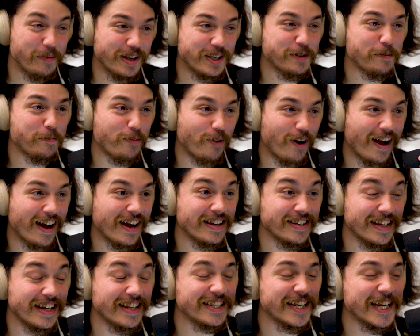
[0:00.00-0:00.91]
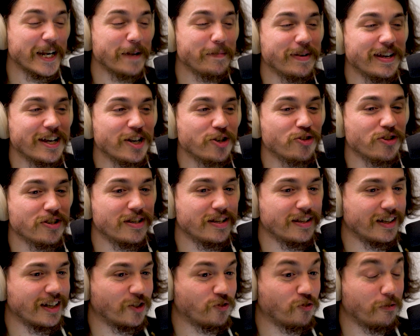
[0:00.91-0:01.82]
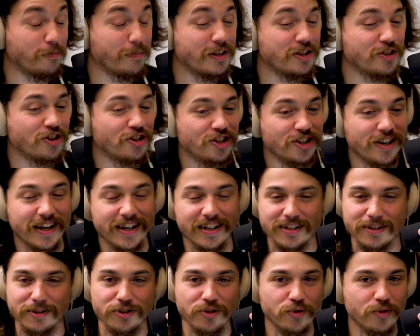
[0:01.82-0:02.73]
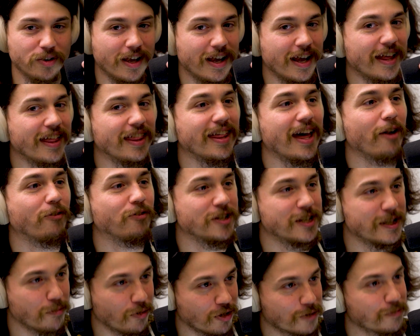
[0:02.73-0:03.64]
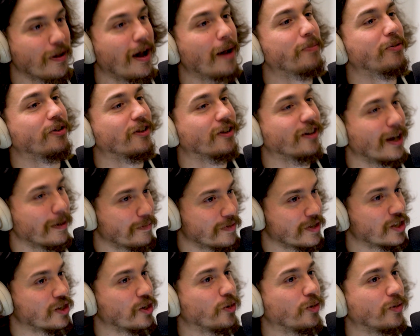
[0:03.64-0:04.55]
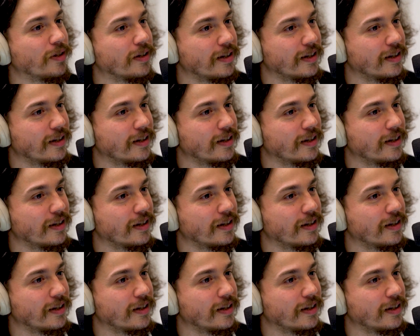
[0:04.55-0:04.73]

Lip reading: be surprised. It's going to be interesting because with Mr. Chains, dude, that was the most popular episode.